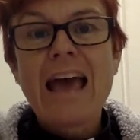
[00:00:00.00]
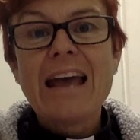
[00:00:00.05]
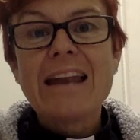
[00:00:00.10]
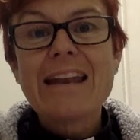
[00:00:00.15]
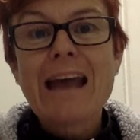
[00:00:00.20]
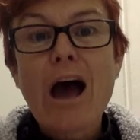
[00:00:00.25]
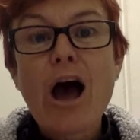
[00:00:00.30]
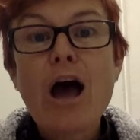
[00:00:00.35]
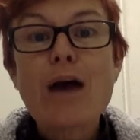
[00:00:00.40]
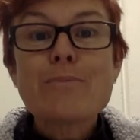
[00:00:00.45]

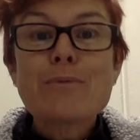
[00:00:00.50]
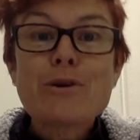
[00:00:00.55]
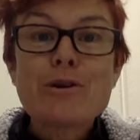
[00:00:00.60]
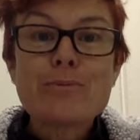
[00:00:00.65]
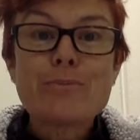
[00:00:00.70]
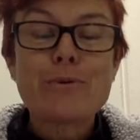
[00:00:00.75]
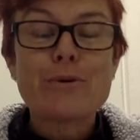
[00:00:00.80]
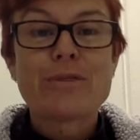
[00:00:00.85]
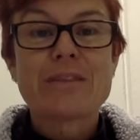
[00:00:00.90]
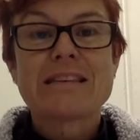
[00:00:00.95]
Now, I'm going to
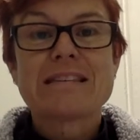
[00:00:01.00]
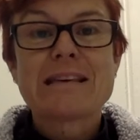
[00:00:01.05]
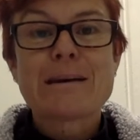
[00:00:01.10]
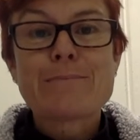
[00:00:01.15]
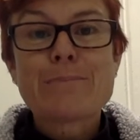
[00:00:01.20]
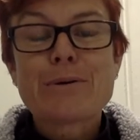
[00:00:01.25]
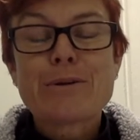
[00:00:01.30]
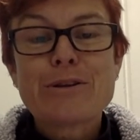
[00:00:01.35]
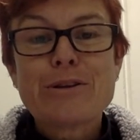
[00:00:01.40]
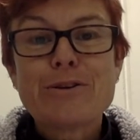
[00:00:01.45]
put this
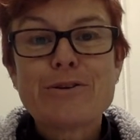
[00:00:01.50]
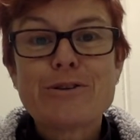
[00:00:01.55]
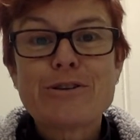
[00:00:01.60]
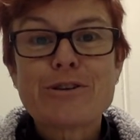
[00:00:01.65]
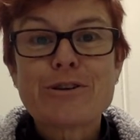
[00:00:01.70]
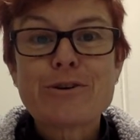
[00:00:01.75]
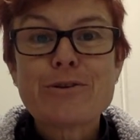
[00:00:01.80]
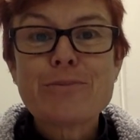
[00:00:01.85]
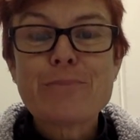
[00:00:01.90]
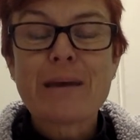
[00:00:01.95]
up on
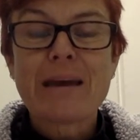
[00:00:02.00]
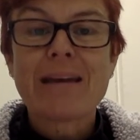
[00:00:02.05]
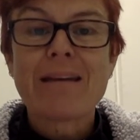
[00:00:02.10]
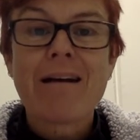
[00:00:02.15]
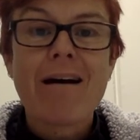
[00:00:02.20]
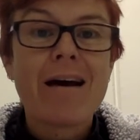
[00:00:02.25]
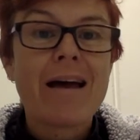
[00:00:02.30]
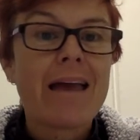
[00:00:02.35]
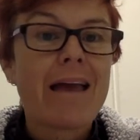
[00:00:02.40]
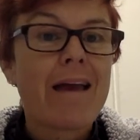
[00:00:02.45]
YouTube, and
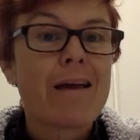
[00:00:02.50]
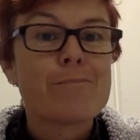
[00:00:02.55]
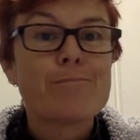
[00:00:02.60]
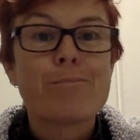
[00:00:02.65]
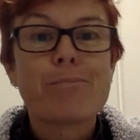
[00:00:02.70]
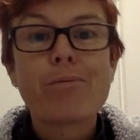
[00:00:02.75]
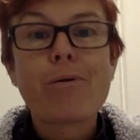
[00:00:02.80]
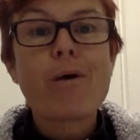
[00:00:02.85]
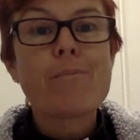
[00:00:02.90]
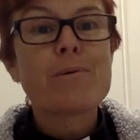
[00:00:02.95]
I am
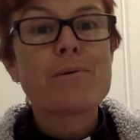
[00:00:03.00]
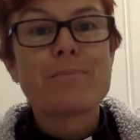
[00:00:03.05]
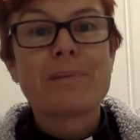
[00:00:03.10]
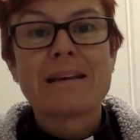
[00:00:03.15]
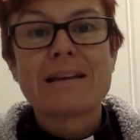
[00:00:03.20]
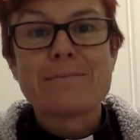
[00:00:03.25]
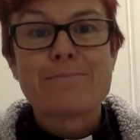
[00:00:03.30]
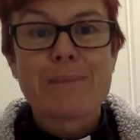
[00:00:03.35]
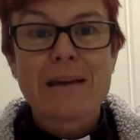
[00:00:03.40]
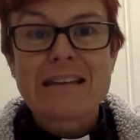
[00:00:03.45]

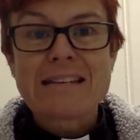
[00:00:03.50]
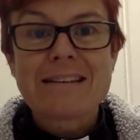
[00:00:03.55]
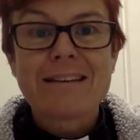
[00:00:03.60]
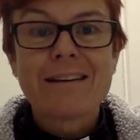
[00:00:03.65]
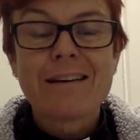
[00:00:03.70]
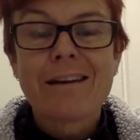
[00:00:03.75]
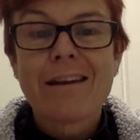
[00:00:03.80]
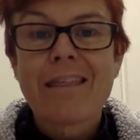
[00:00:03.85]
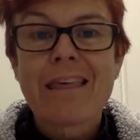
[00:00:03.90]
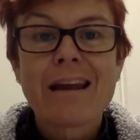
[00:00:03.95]
probably
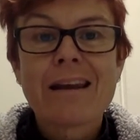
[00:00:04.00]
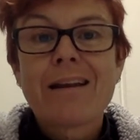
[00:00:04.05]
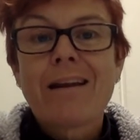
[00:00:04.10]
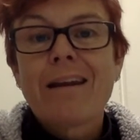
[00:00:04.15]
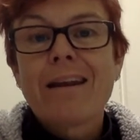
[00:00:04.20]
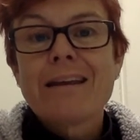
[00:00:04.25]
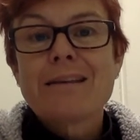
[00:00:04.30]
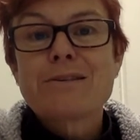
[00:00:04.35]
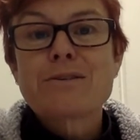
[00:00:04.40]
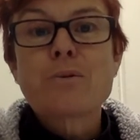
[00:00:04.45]
betting that at
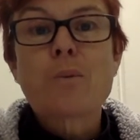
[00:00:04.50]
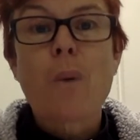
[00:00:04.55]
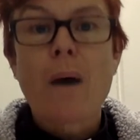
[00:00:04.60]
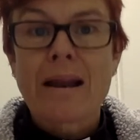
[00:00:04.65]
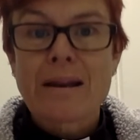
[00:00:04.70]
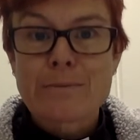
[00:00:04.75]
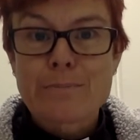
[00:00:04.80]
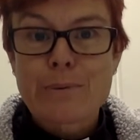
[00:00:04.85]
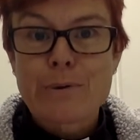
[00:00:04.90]
least one